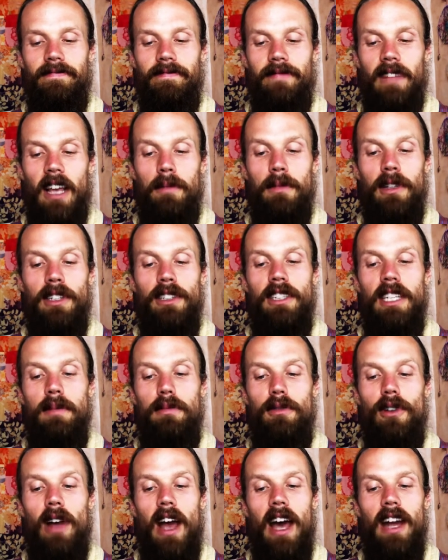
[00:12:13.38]
I'm in
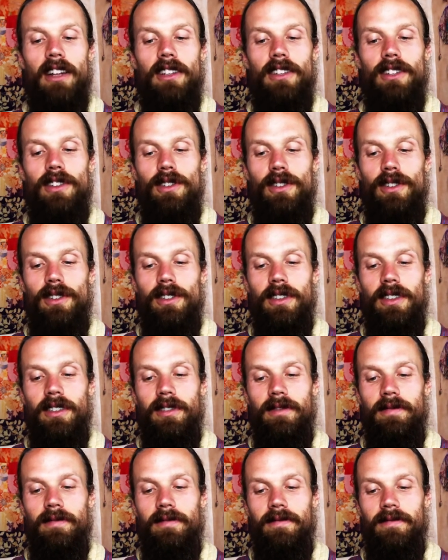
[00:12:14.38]
deep gratitude
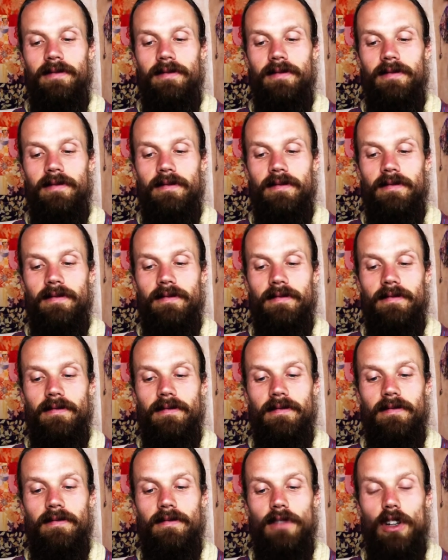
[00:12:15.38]

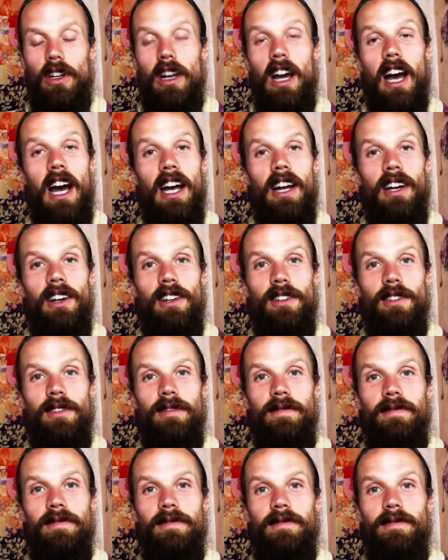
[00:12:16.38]
for Kyle,
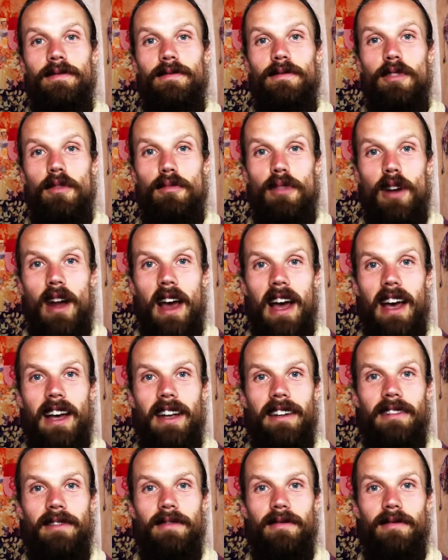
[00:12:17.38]
for
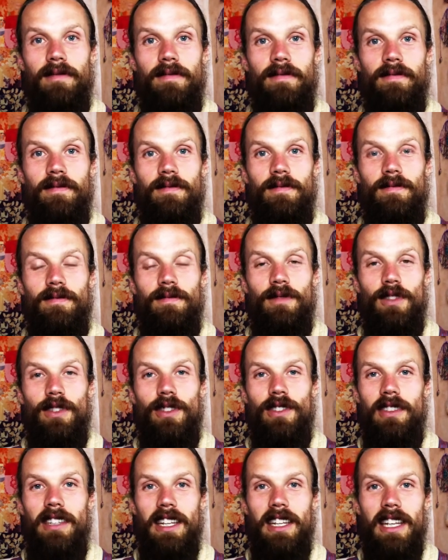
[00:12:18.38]
Brad, for
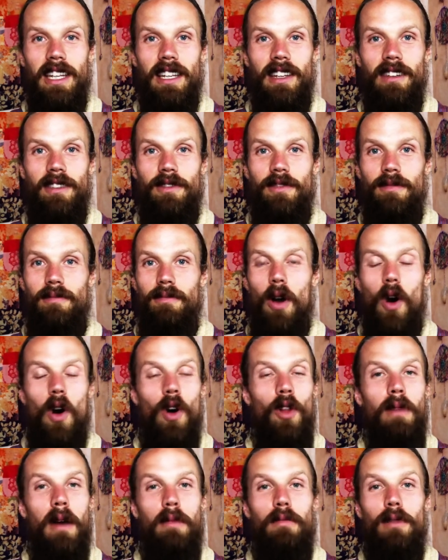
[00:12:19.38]
Steve, all
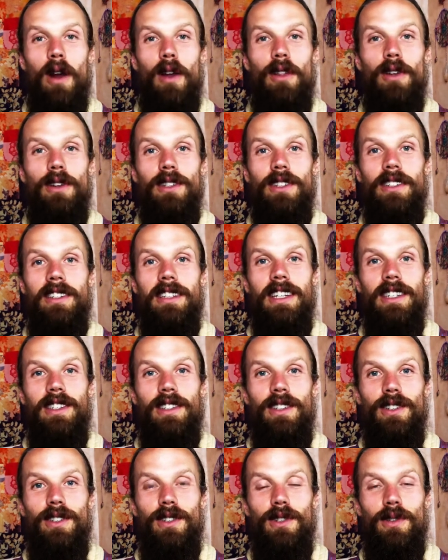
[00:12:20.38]
my brothers and
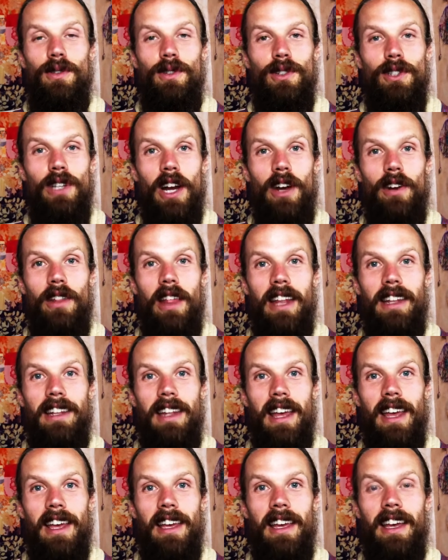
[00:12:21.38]
sisters who shared that
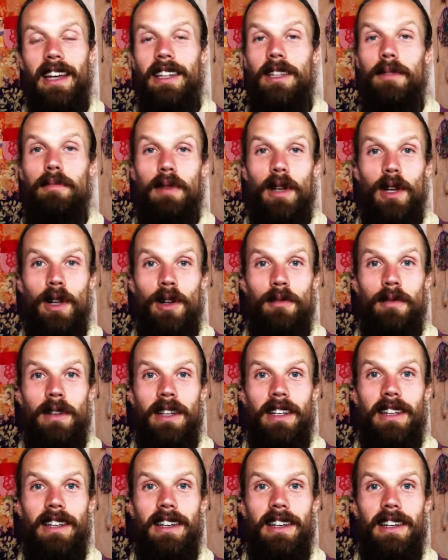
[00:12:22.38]
day at the
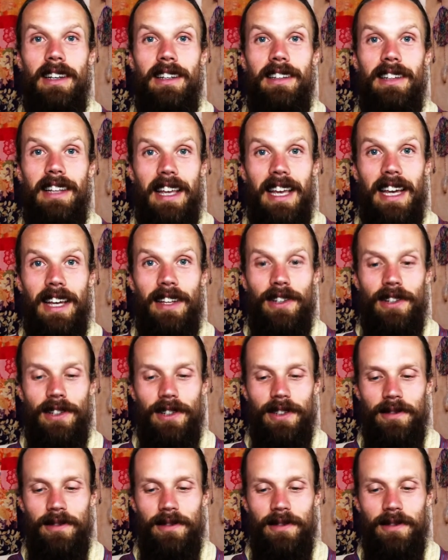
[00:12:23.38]
pyramid together.